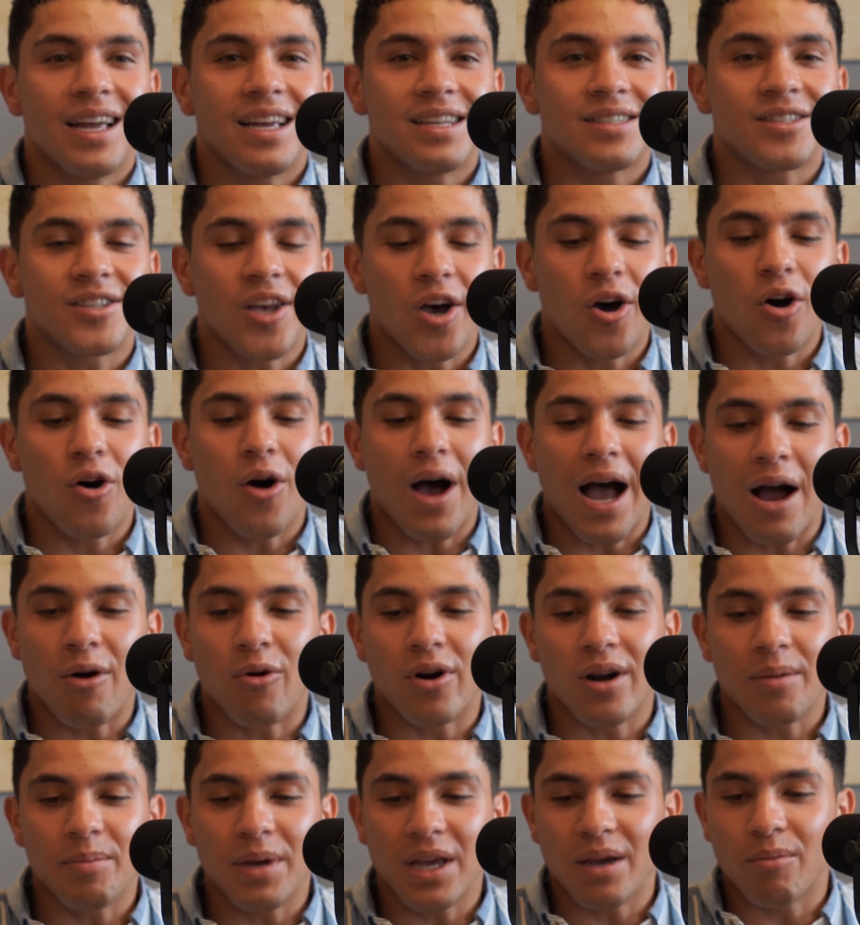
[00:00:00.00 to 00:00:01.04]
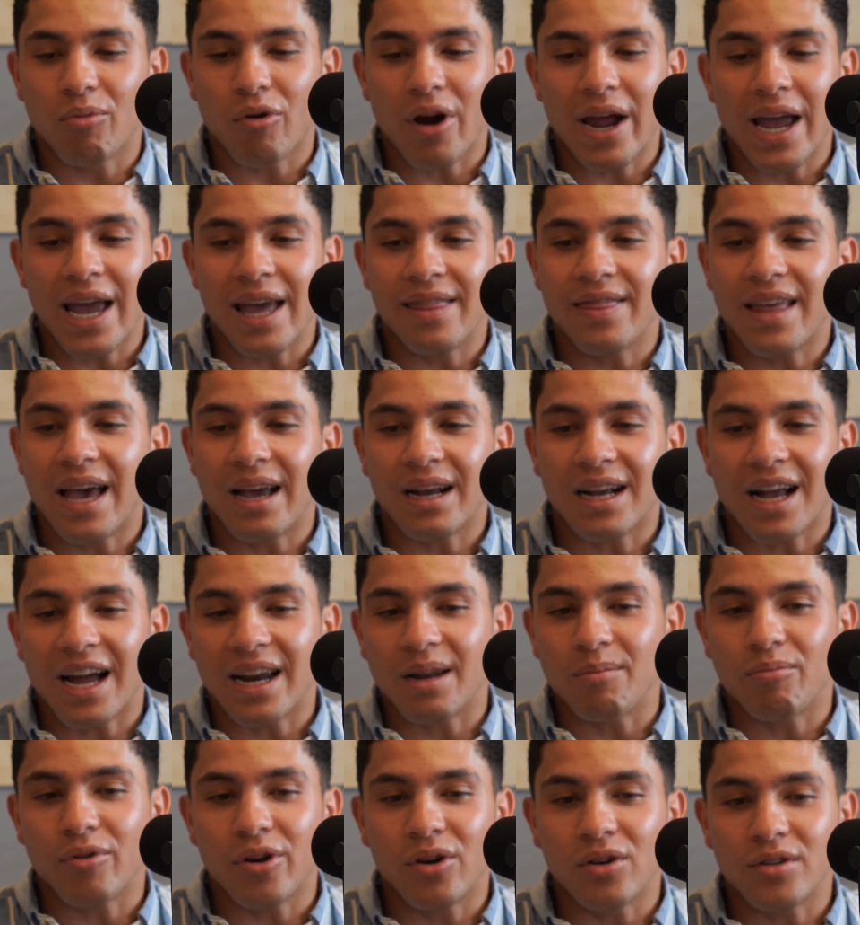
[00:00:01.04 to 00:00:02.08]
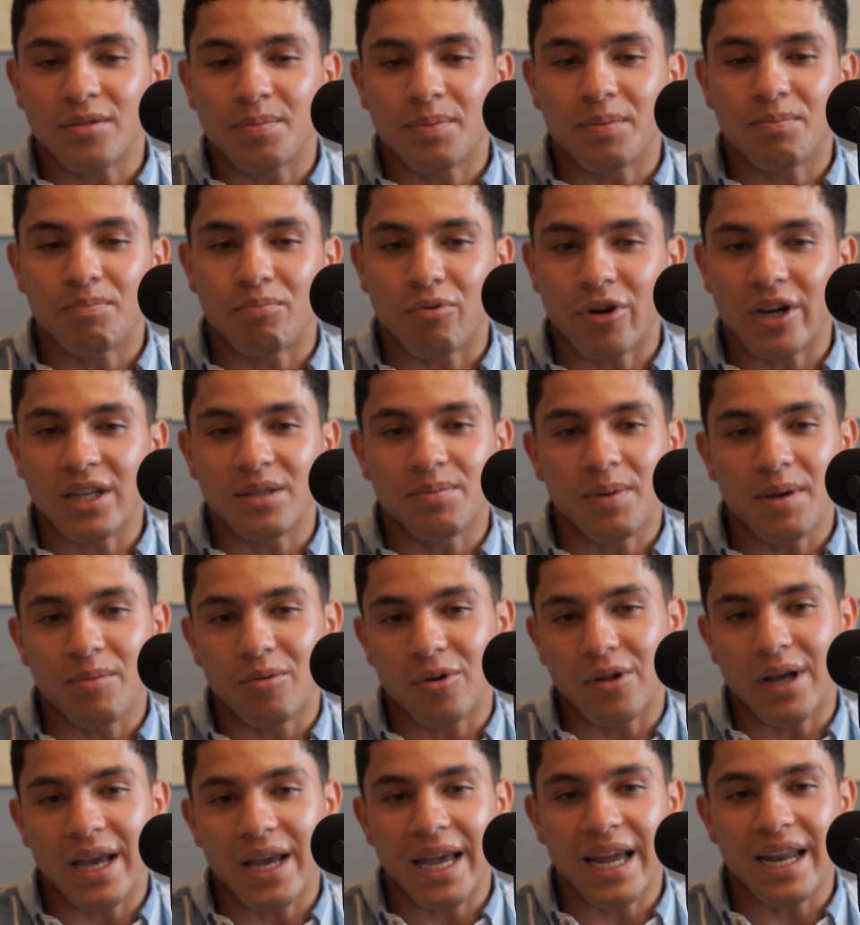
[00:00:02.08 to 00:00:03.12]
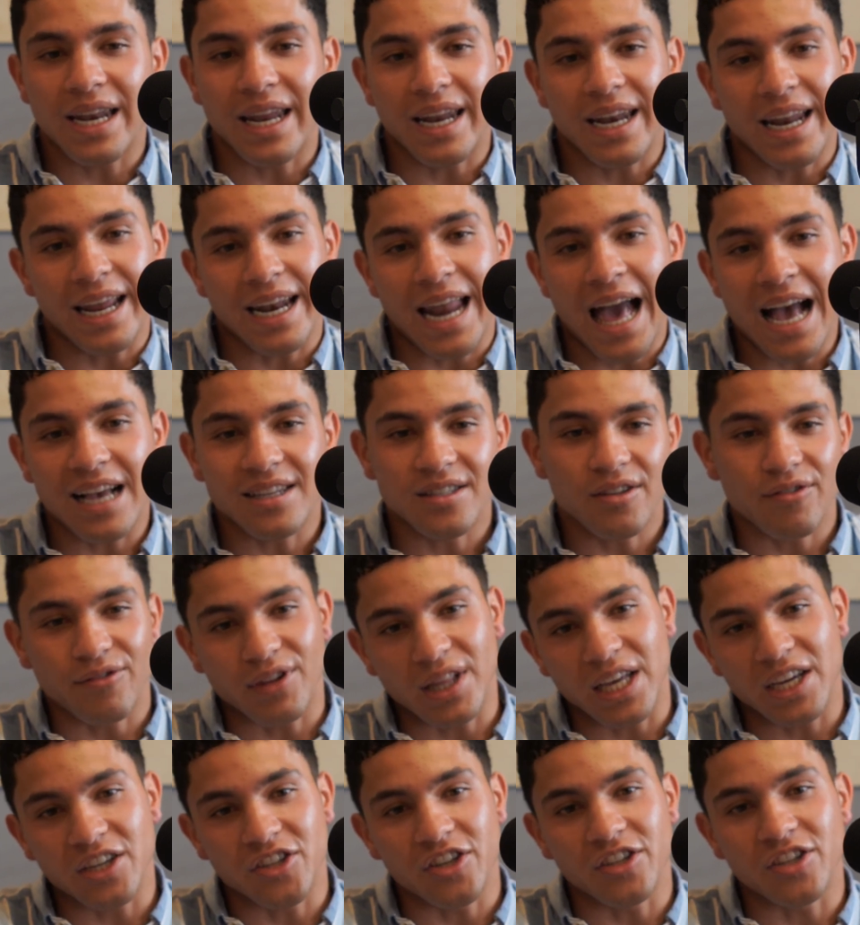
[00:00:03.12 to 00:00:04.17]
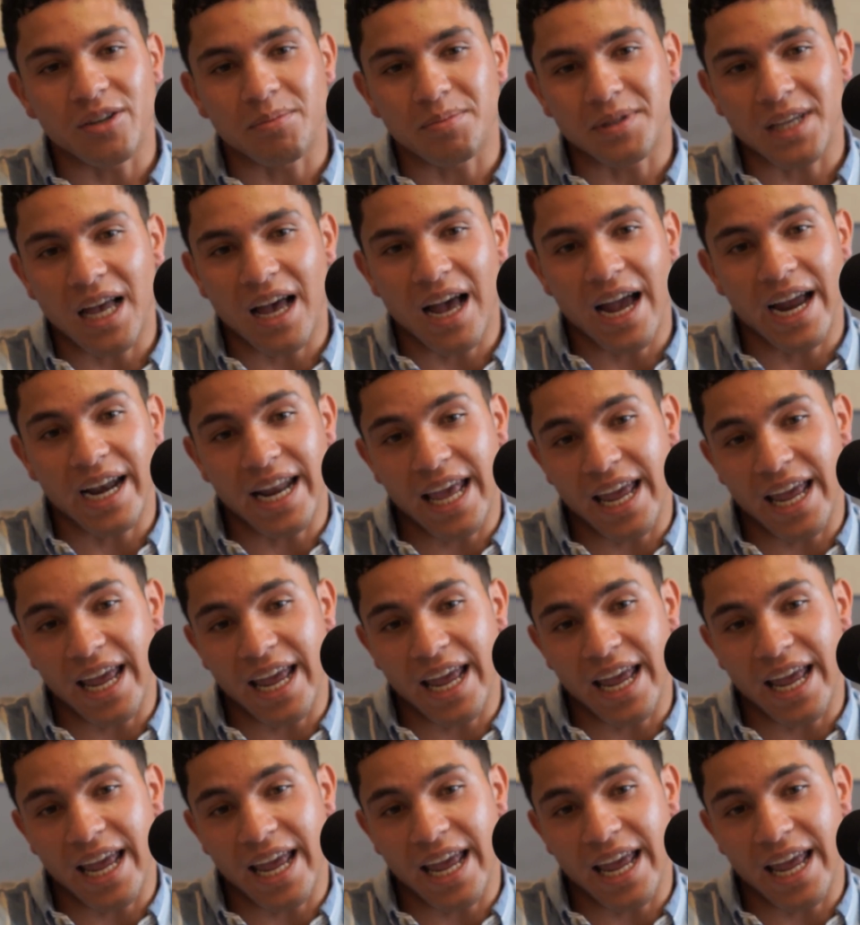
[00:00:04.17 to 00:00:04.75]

So I want to be a brand that kind of brings people in and has the relationship side.